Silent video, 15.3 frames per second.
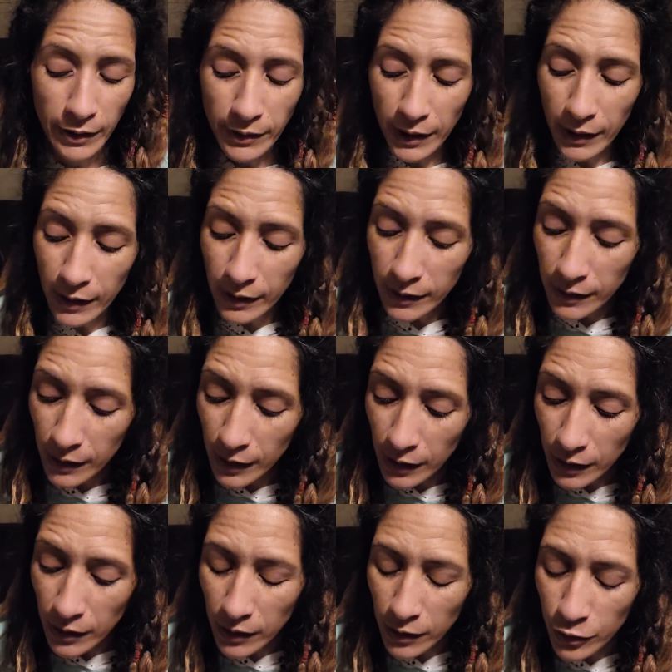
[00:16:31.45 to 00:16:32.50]
They
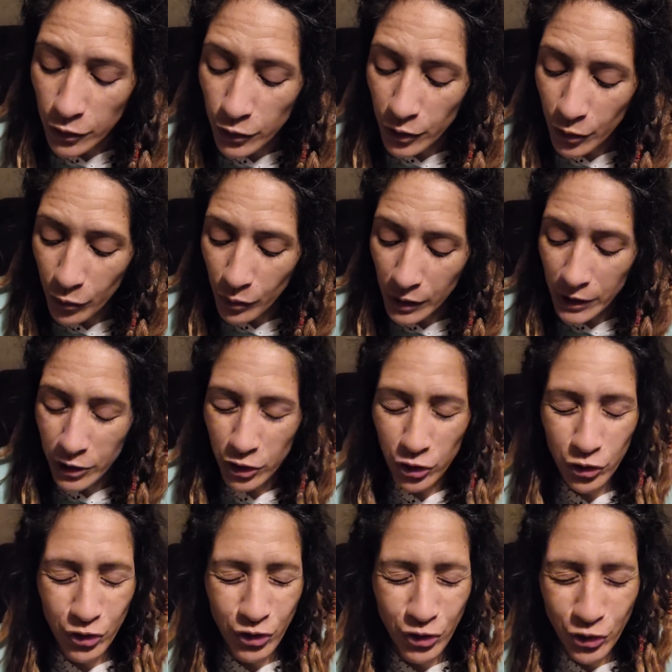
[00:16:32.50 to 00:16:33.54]
clung to their
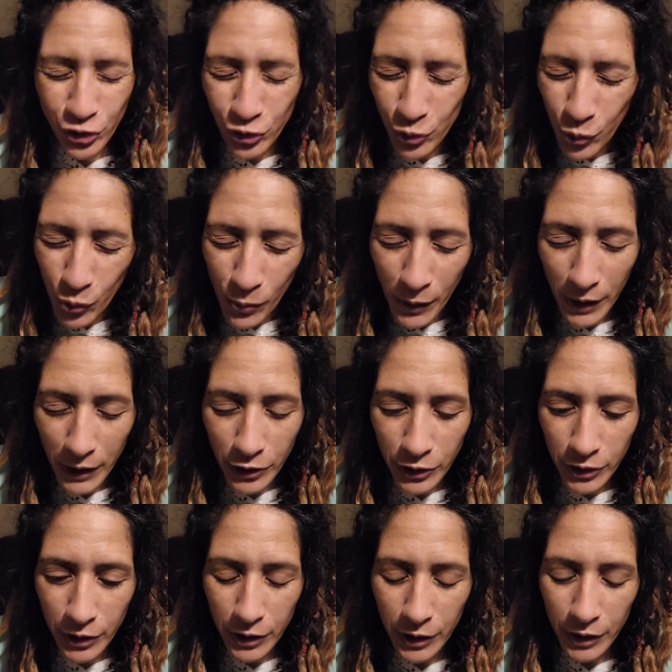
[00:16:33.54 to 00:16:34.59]
religion so much
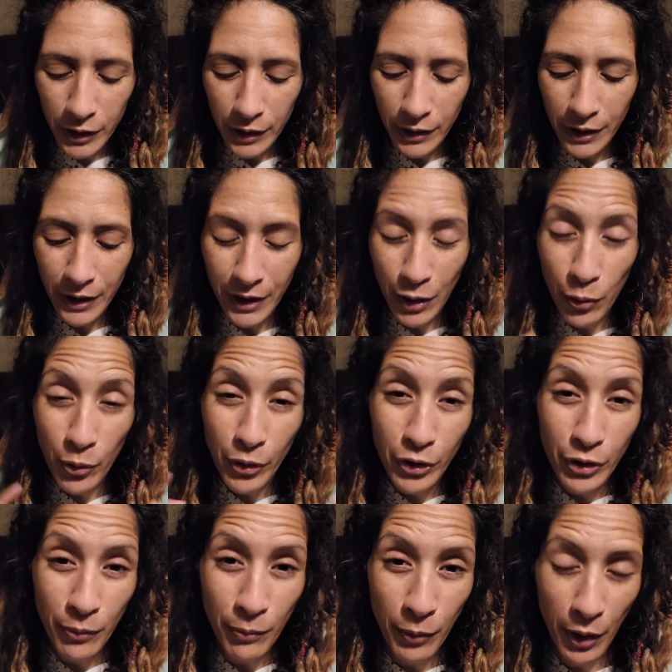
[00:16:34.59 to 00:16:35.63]
that they were
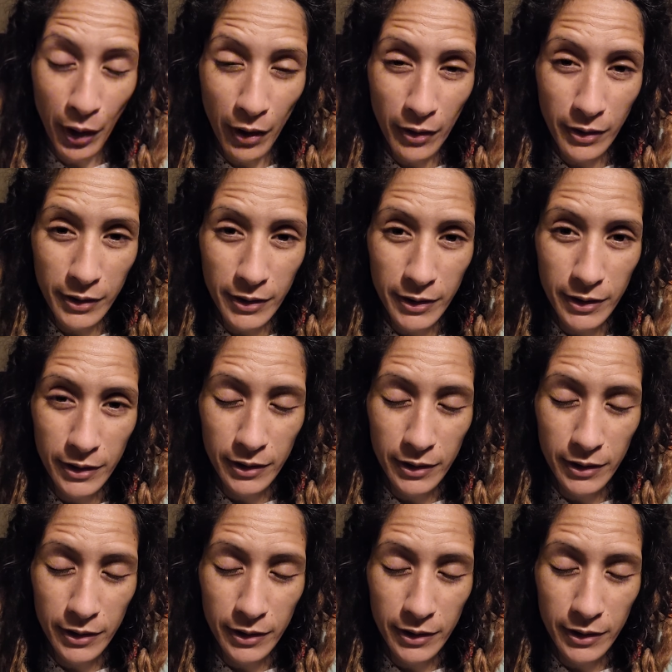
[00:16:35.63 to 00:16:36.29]
in a box.